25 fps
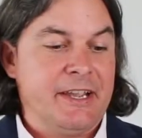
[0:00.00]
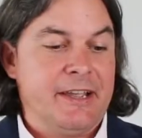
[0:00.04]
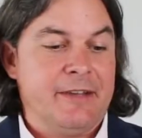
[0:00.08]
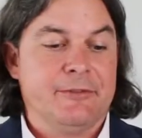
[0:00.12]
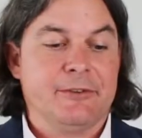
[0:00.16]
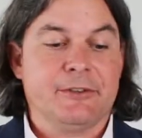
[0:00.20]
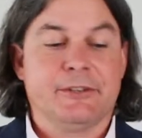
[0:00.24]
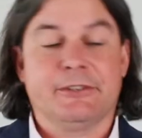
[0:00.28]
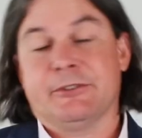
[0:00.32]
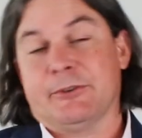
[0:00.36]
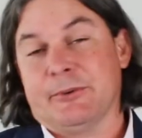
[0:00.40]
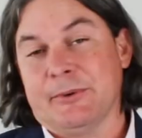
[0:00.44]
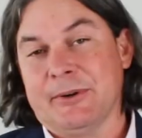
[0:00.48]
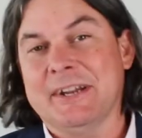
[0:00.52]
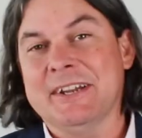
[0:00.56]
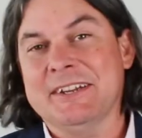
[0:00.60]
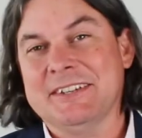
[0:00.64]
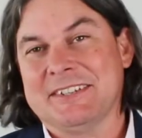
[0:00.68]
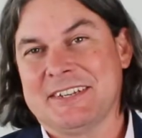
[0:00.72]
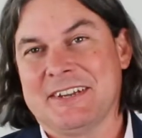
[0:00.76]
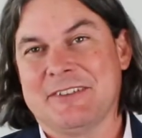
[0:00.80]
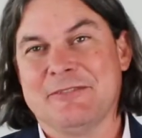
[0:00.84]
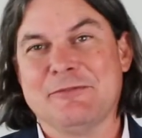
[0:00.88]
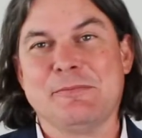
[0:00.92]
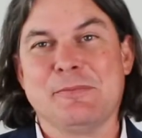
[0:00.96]
having
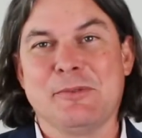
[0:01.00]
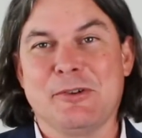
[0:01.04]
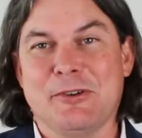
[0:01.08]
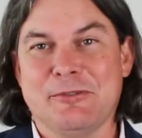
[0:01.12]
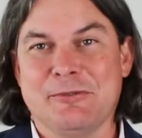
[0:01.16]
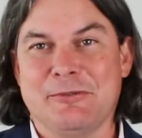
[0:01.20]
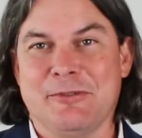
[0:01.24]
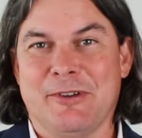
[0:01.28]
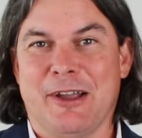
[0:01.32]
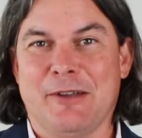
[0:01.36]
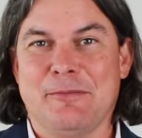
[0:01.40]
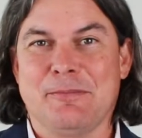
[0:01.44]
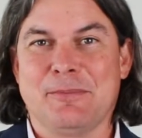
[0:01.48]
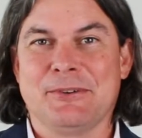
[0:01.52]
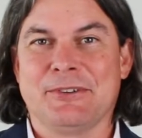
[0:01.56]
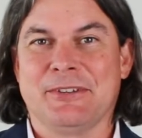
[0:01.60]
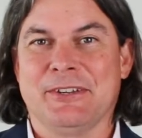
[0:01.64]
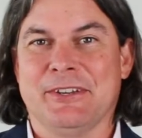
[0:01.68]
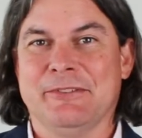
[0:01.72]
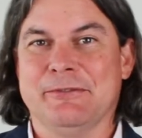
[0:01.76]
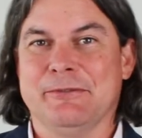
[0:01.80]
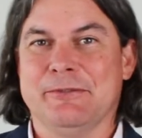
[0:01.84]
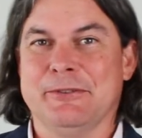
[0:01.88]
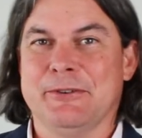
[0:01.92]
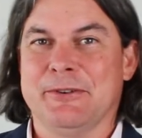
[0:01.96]

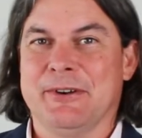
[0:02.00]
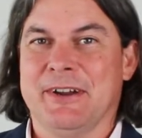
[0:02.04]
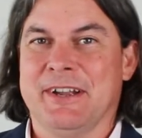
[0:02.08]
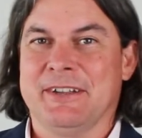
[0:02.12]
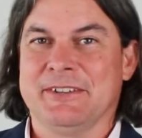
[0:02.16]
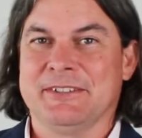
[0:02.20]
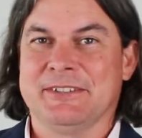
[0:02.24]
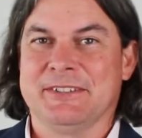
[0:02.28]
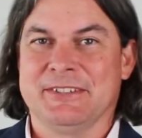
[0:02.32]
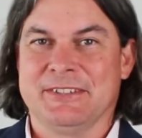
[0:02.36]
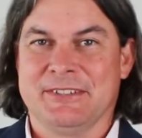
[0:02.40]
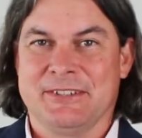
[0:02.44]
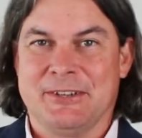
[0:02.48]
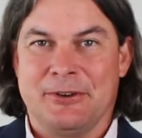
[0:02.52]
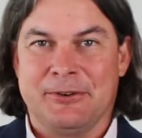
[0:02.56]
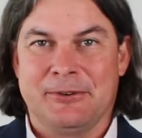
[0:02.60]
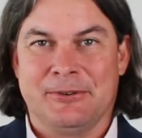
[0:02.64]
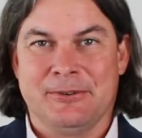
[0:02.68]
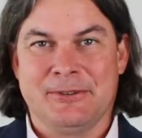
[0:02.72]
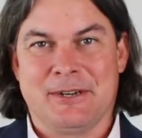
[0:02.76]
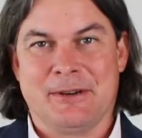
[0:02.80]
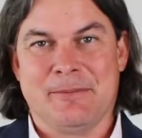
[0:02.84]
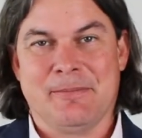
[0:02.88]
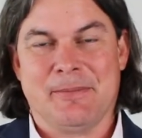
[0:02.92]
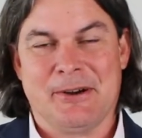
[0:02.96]
27.5% fewer houses
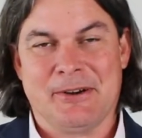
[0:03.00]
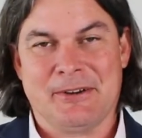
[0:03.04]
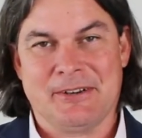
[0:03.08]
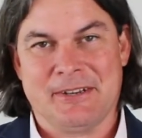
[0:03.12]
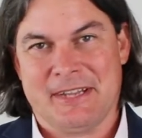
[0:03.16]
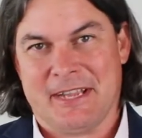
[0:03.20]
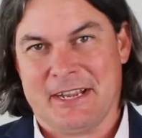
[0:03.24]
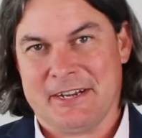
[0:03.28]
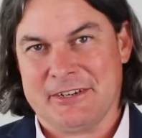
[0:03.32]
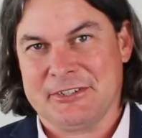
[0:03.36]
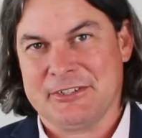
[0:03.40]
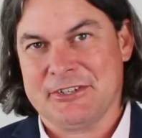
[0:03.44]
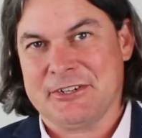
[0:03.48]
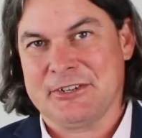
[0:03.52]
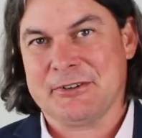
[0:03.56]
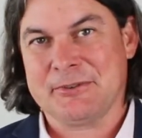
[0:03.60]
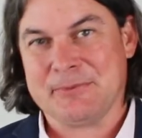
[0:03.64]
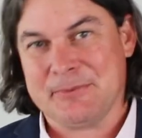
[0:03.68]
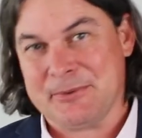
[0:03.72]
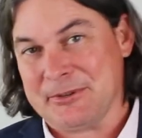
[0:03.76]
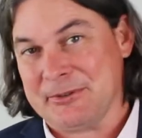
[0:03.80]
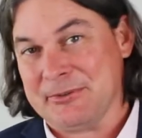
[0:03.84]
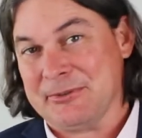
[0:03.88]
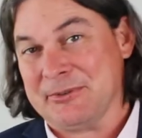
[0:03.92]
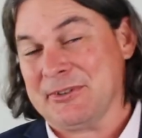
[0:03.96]
total compared to last year,
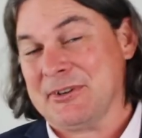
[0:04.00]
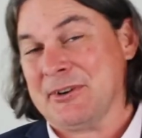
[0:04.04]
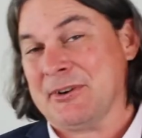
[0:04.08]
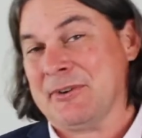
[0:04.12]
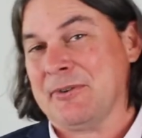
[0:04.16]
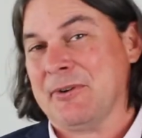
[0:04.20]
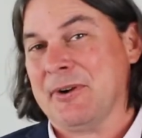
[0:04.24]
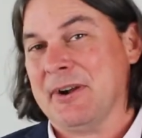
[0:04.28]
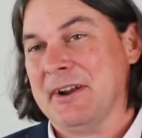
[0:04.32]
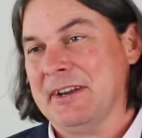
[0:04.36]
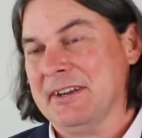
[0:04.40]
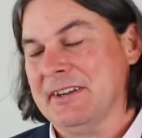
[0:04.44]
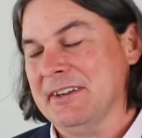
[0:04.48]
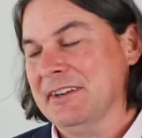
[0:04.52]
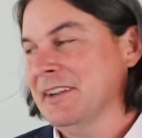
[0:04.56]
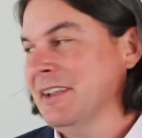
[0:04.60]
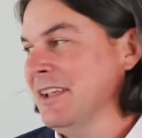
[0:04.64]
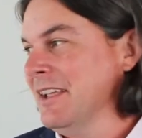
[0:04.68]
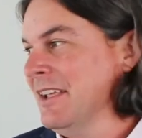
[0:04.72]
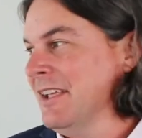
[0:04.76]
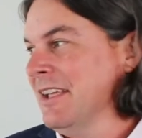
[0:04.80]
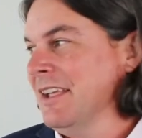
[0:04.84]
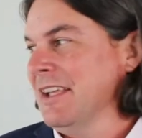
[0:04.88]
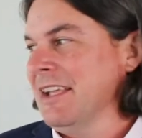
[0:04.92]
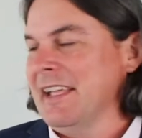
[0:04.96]
which was already
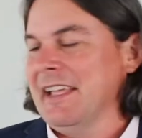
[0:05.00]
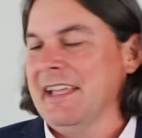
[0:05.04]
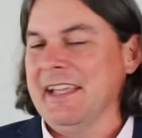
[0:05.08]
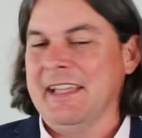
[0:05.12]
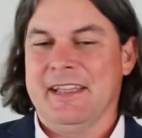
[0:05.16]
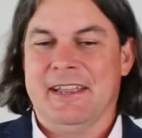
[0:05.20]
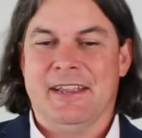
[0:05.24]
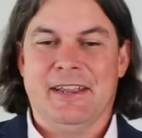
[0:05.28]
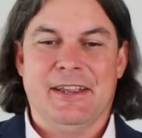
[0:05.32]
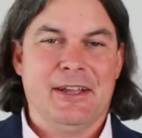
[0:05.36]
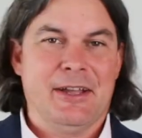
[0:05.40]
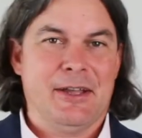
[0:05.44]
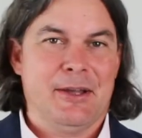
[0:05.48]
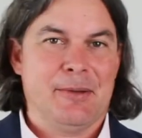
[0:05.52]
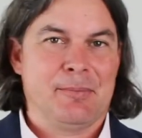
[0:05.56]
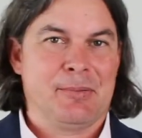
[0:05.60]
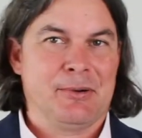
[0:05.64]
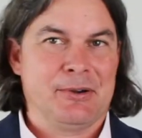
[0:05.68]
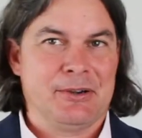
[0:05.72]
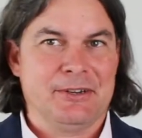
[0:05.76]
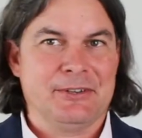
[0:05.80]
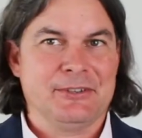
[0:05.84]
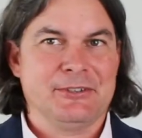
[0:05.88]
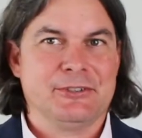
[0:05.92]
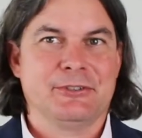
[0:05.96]
a uh,
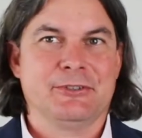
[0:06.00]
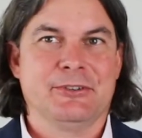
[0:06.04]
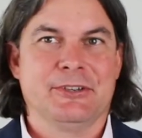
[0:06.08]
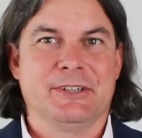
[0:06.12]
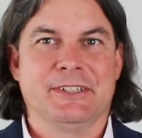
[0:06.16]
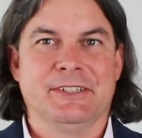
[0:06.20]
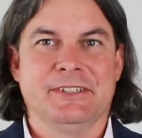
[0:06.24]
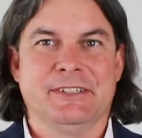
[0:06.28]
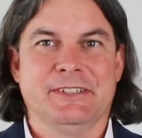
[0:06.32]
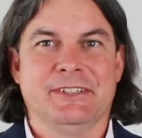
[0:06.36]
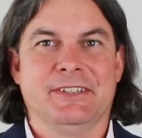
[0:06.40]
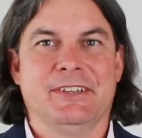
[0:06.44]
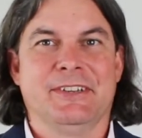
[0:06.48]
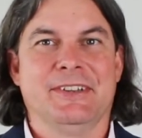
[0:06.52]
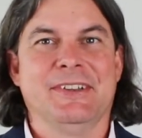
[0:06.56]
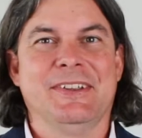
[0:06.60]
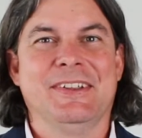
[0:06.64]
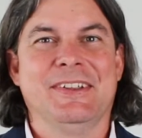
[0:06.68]
pretty constricted